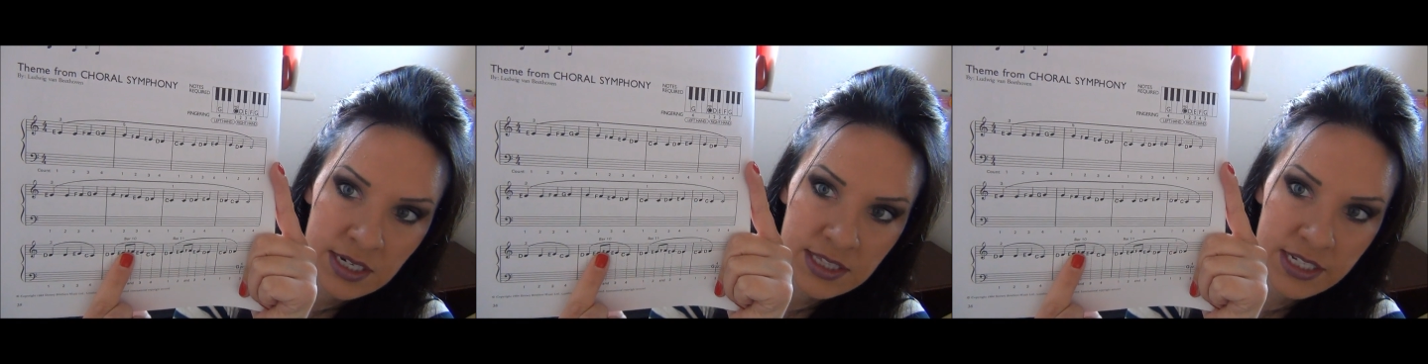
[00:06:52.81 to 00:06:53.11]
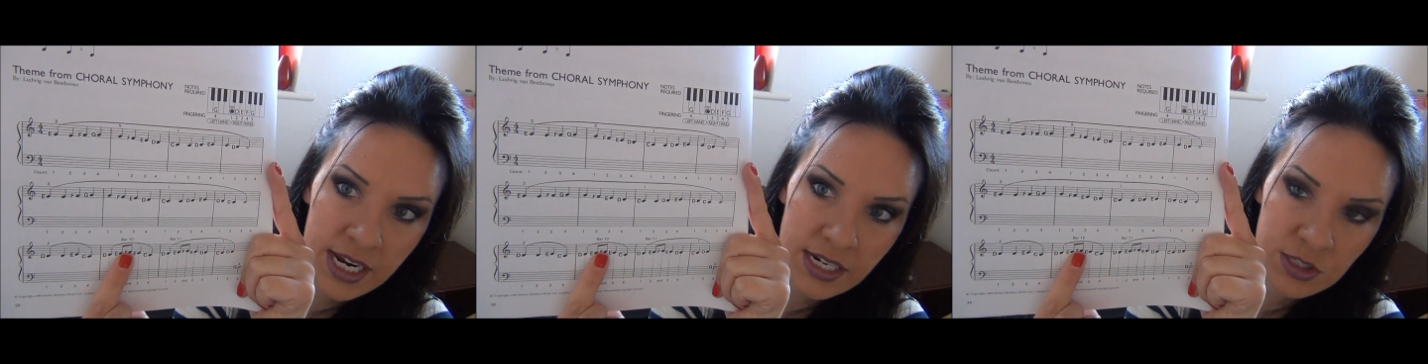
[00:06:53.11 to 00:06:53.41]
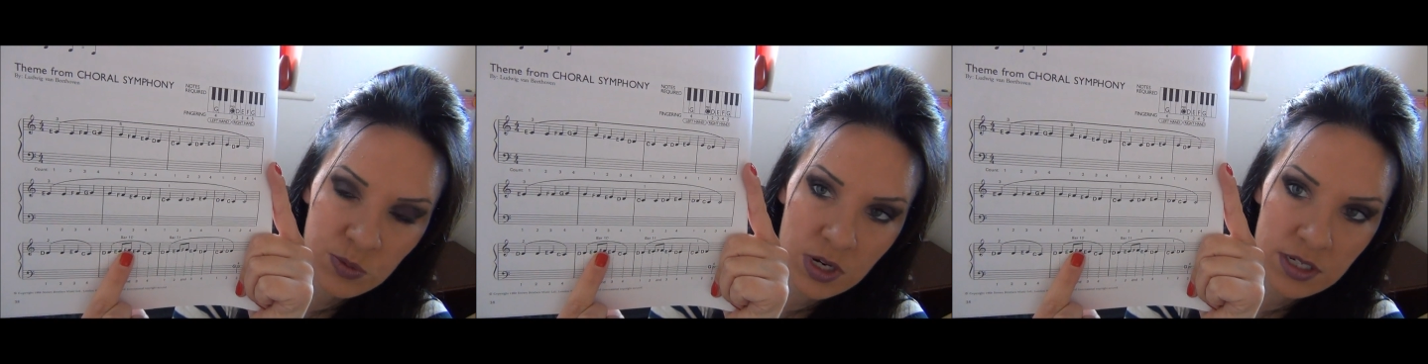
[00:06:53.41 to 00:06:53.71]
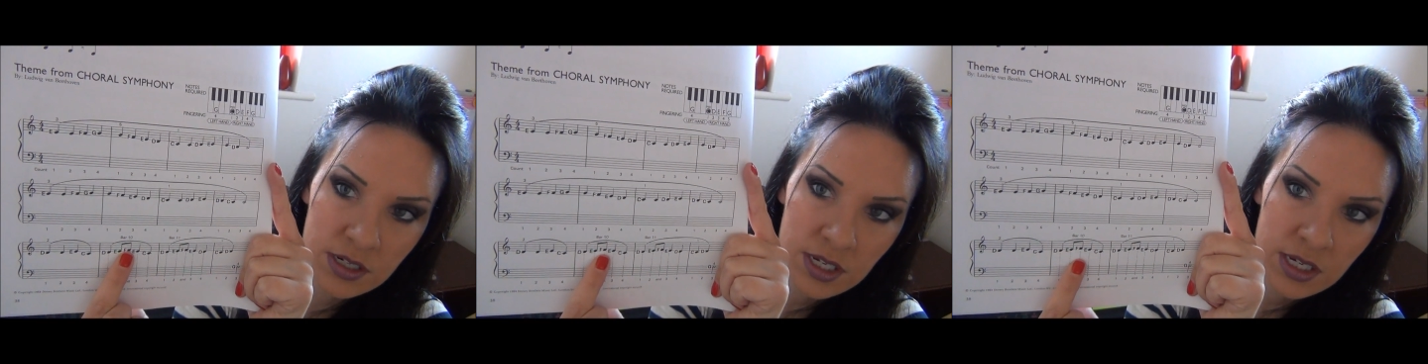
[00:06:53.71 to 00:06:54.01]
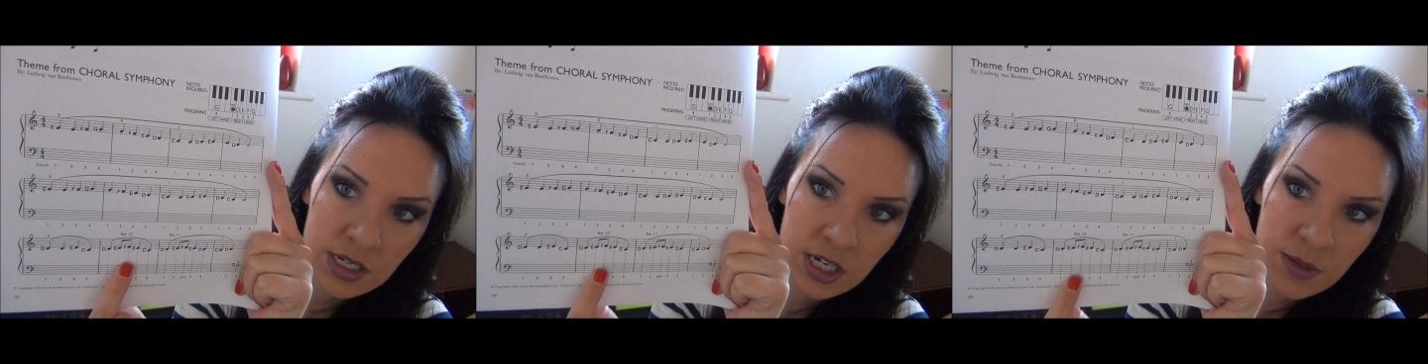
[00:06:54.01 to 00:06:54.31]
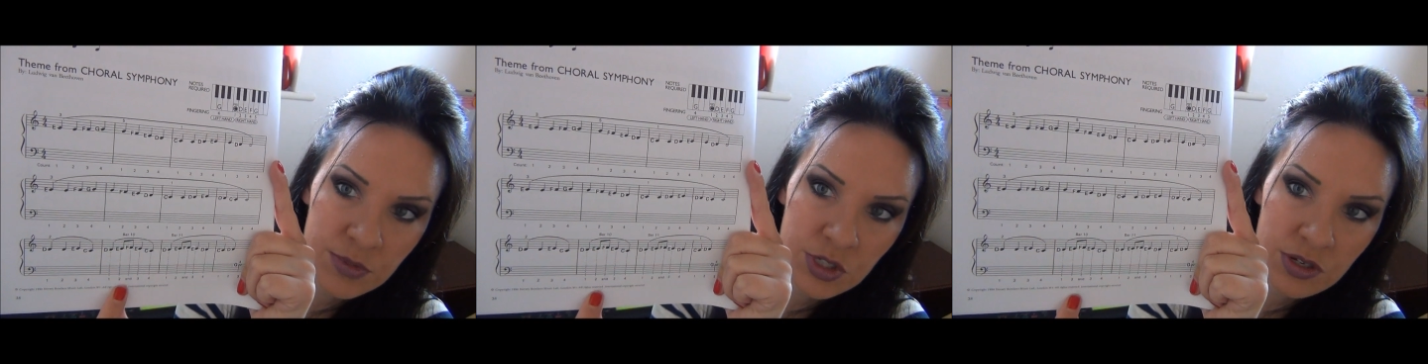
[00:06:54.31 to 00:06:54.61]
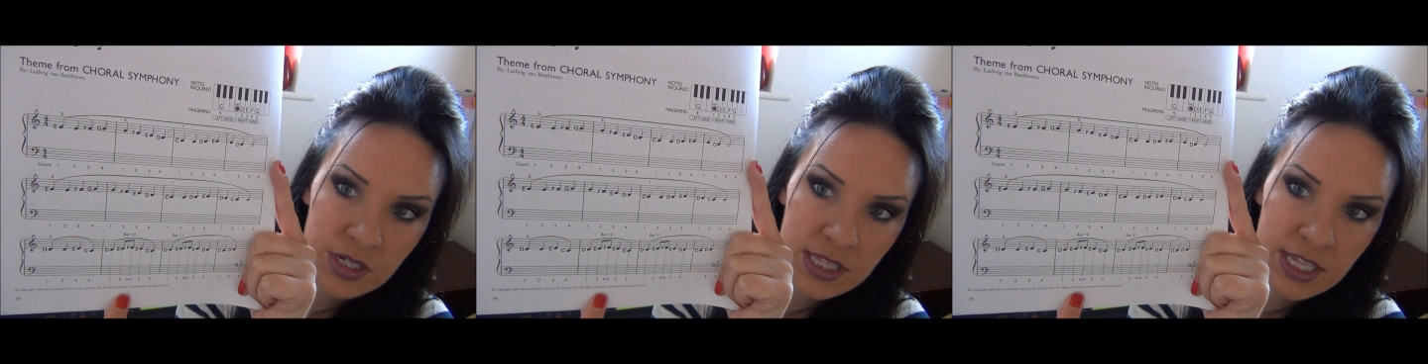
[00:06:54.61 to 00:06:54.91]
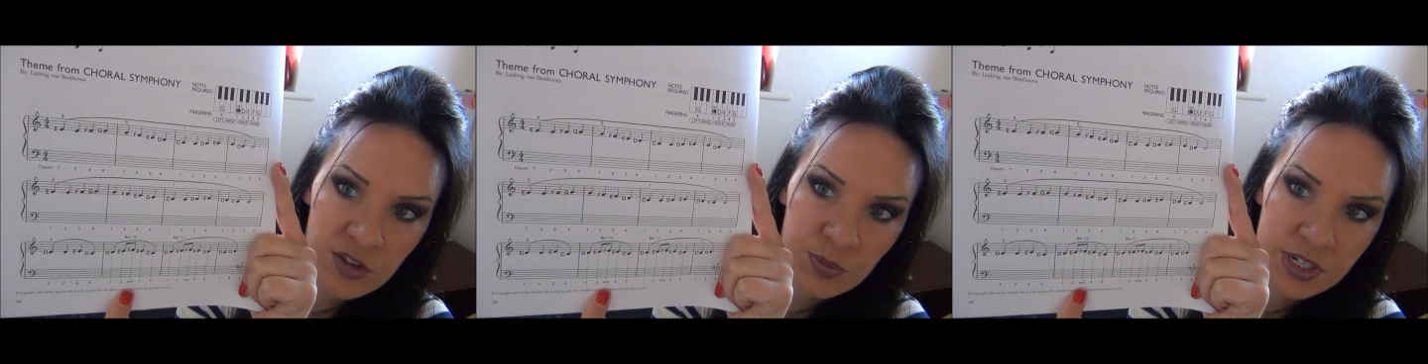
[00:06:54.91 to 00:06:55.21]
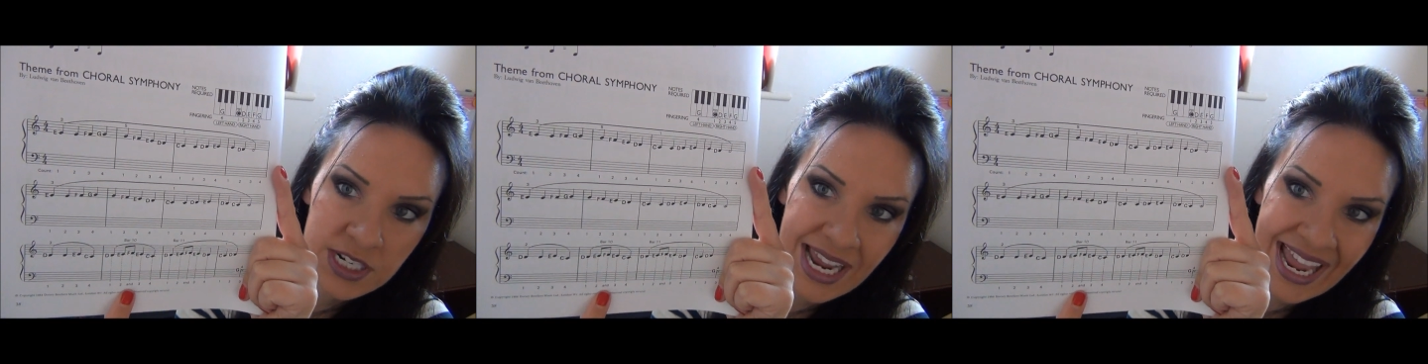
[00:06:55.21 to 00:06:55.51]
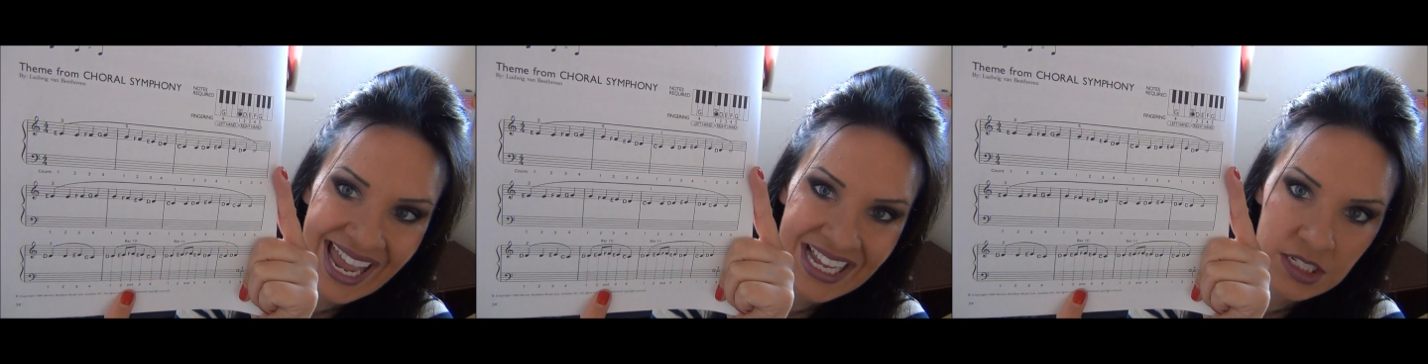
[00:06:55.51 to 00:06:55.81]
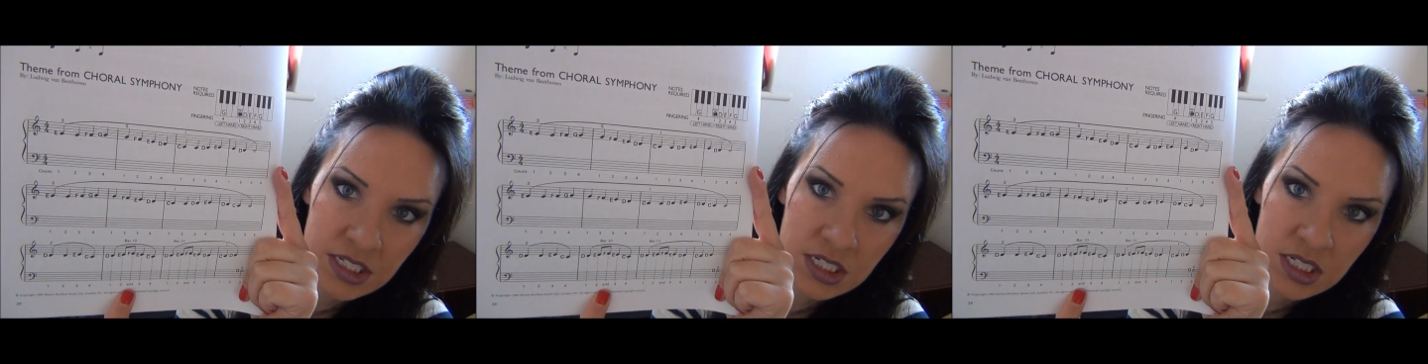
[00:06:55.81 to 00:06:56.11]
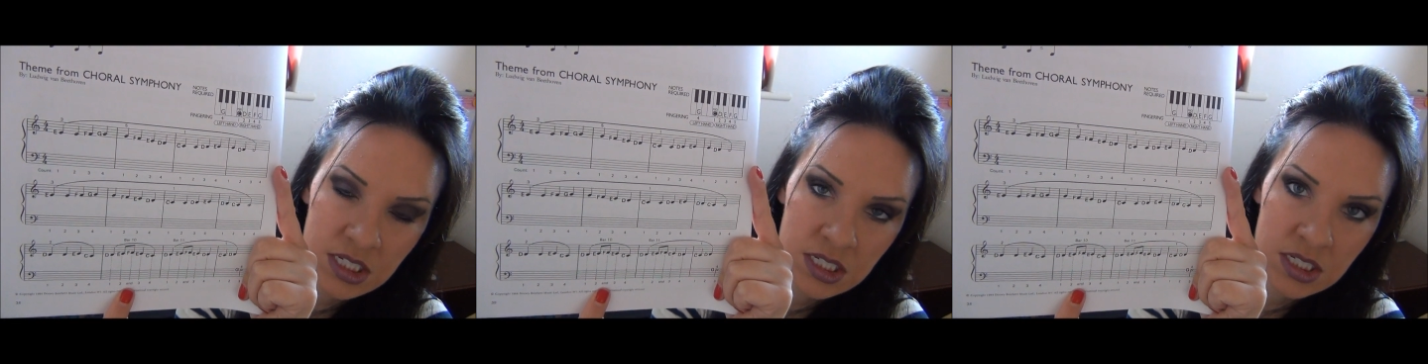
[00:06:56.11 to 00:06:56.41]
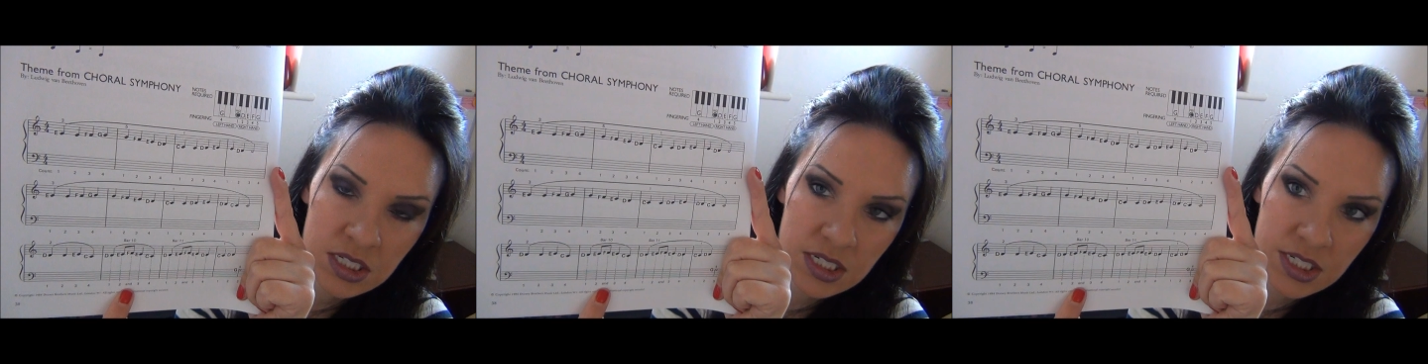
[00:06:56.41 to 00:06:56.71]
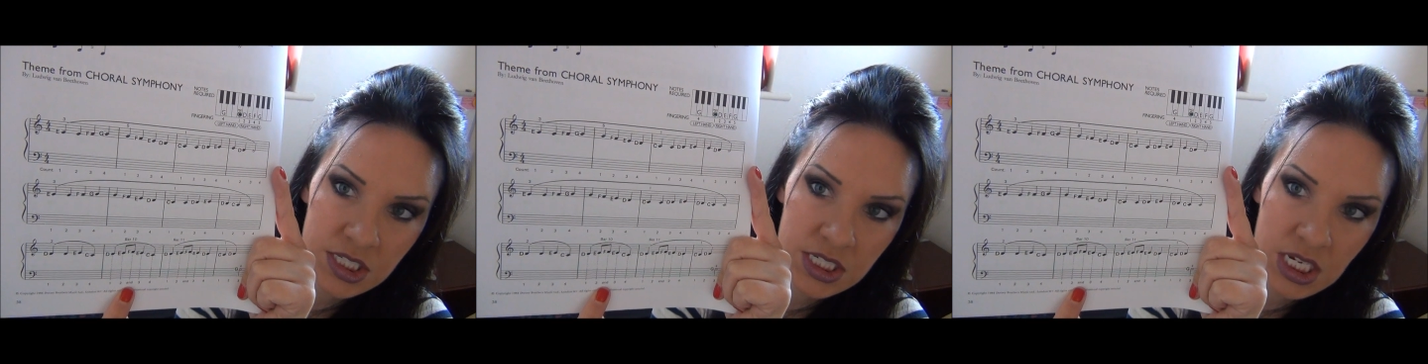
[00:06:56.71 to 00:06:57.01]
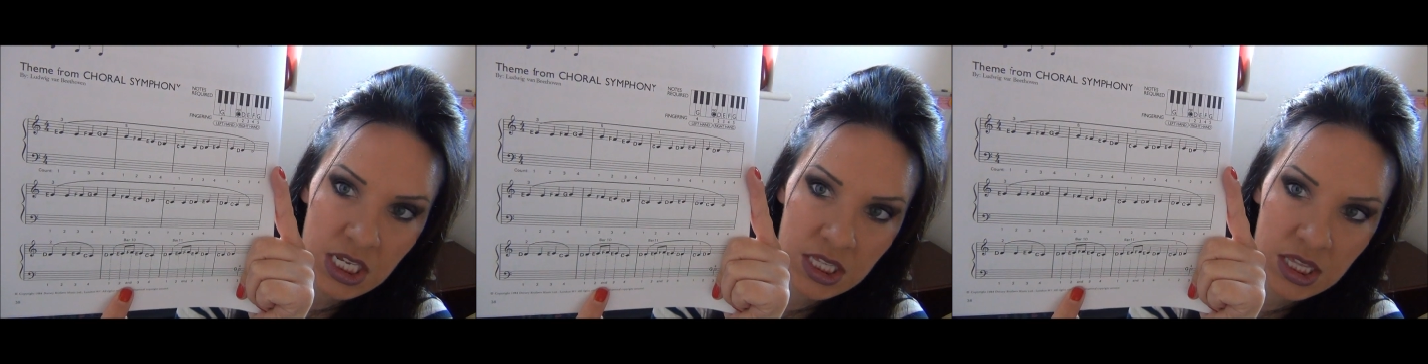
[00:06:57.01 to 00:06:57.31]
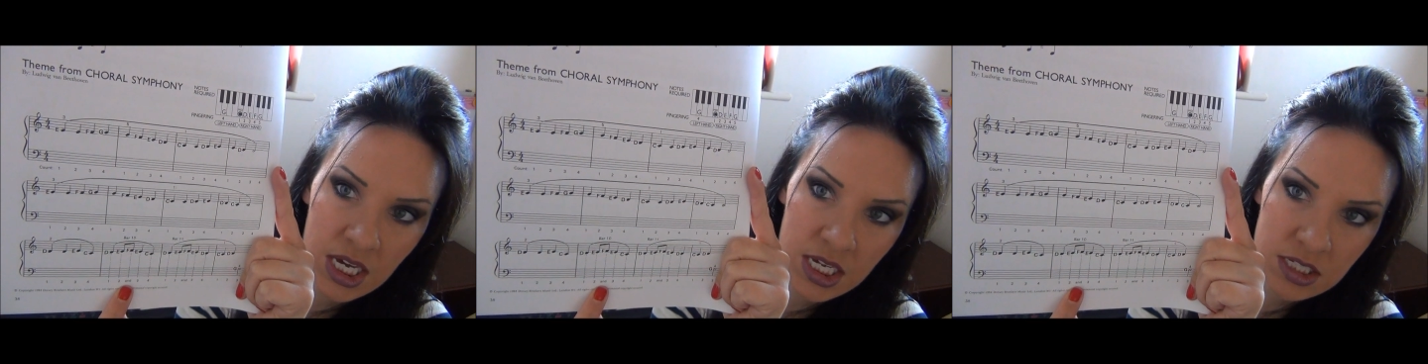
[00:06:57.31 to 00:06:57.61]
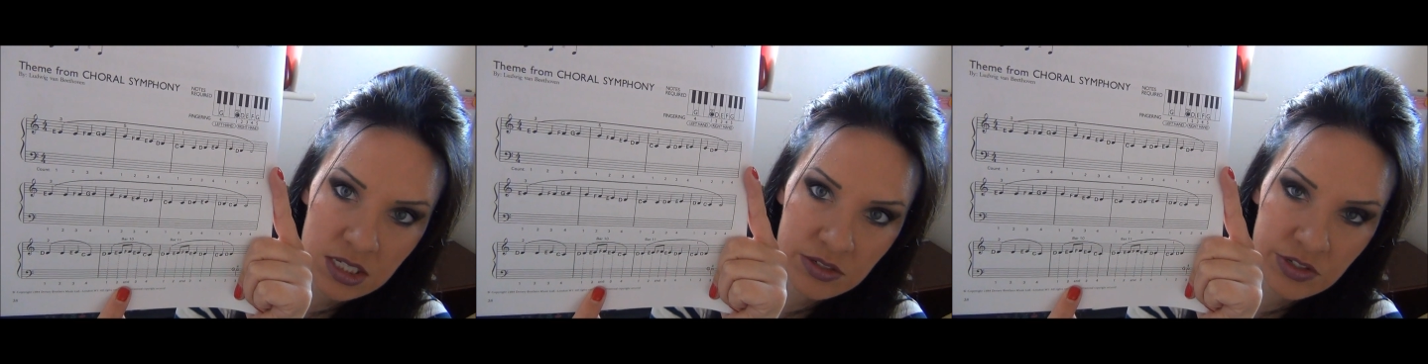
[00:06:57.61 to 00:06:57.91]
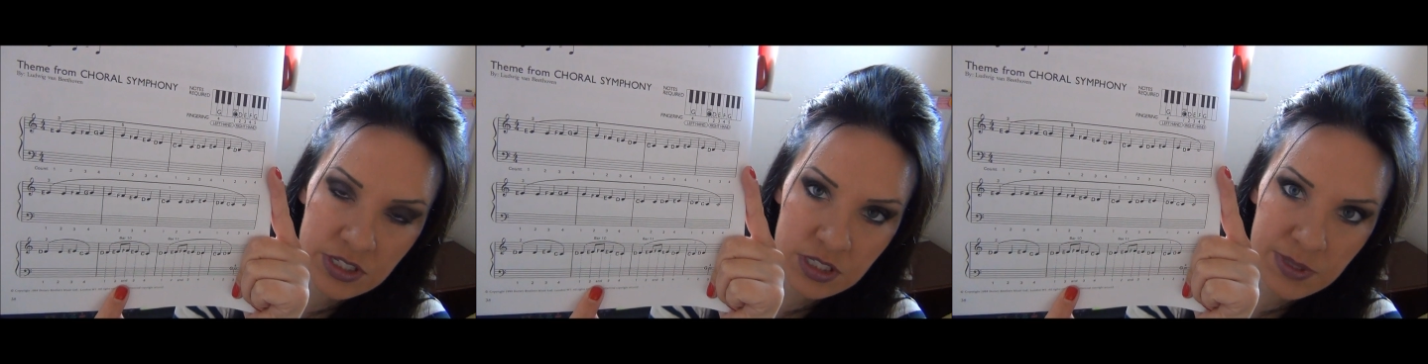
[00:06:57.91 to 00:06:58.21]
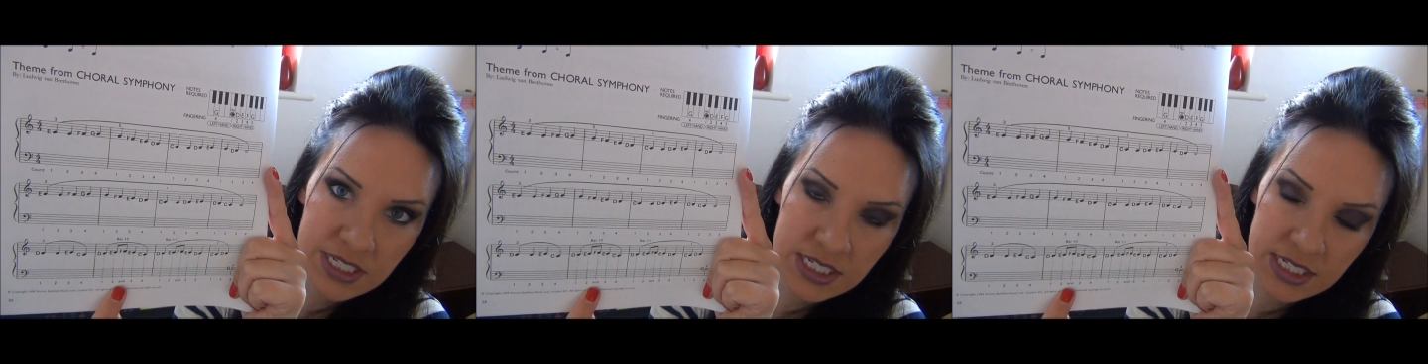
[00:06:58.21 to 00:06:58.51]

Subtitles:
The next one comes on, and they've put an and underneath that. I'll just explain that in a